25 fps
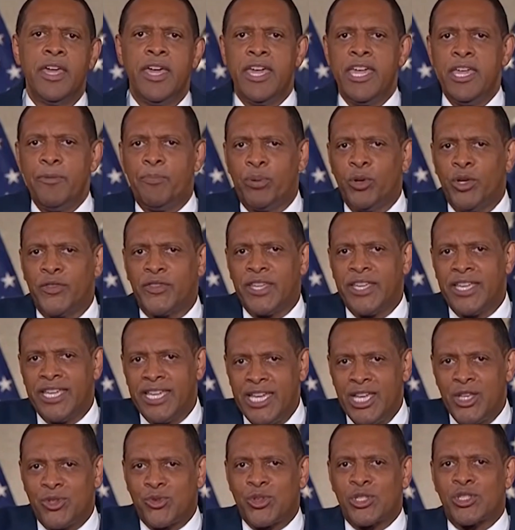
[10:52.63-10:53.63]
He put the
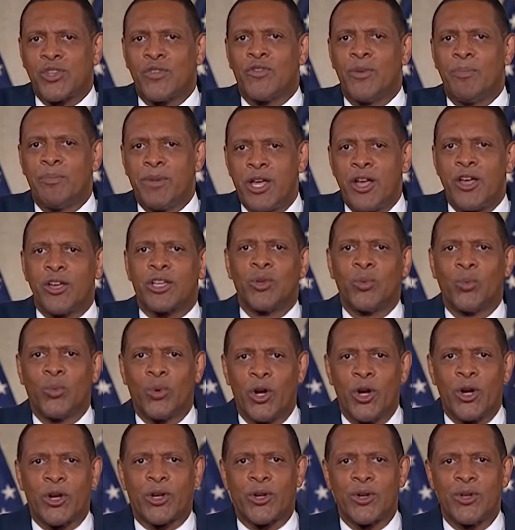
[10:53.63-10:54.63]
interests of American
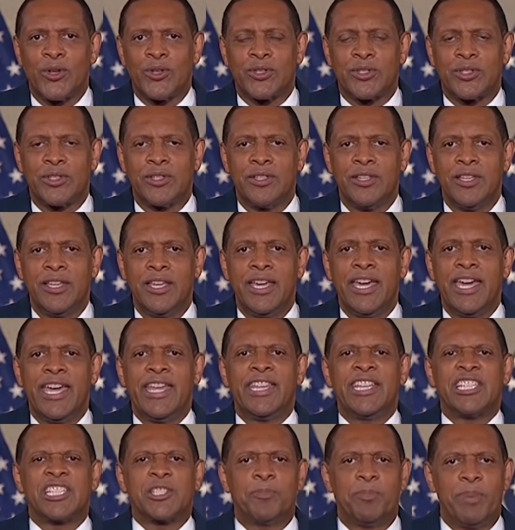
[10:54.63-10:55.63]
workers,
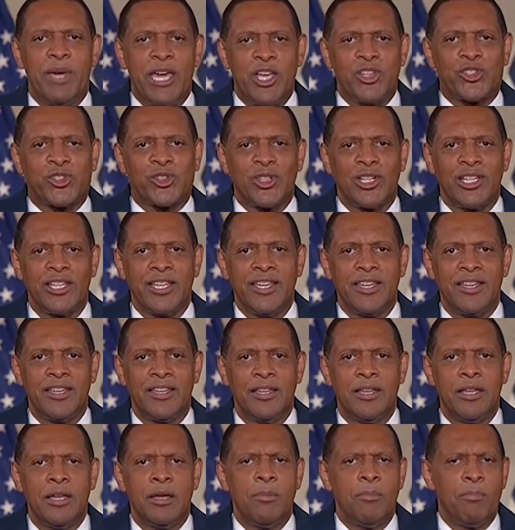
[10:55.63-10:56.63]
and especially
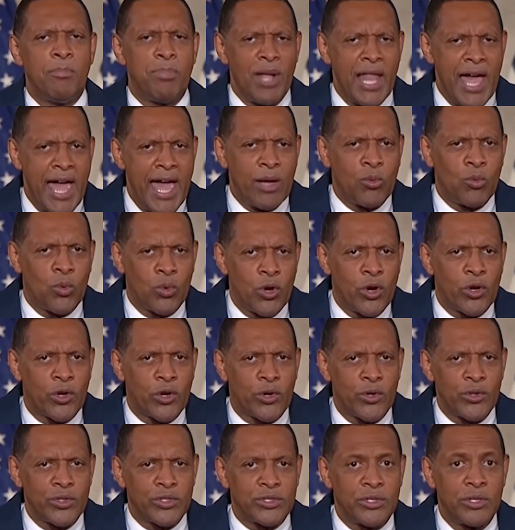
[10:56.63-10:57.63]
black
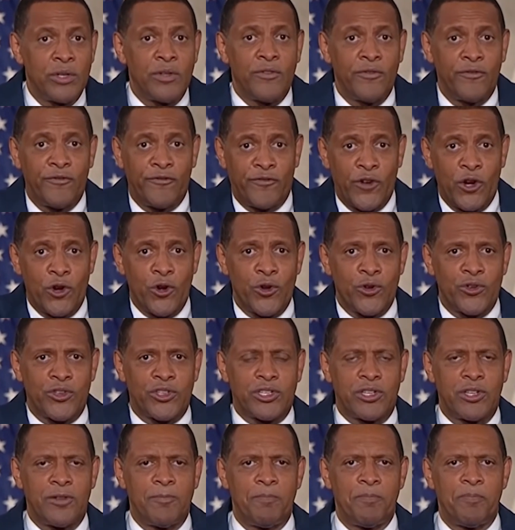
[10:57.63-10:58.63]
workers,
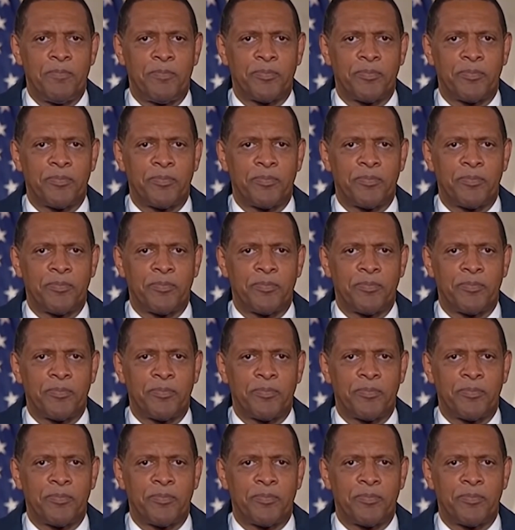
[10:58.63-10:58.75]
first.